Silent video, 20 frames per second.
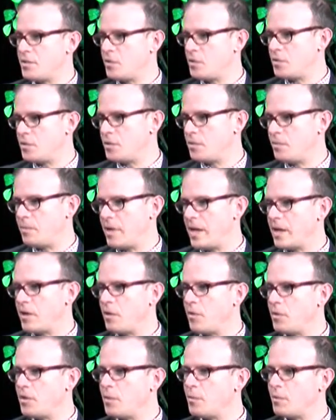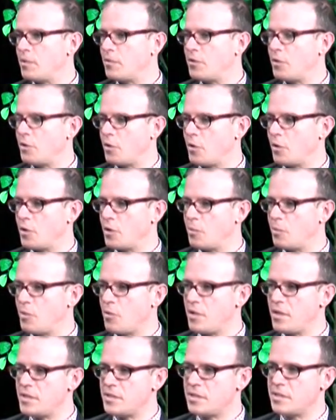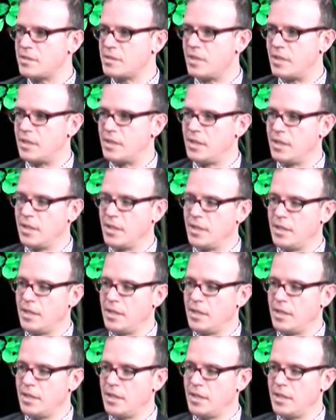to echo a number of your earlier points, he said,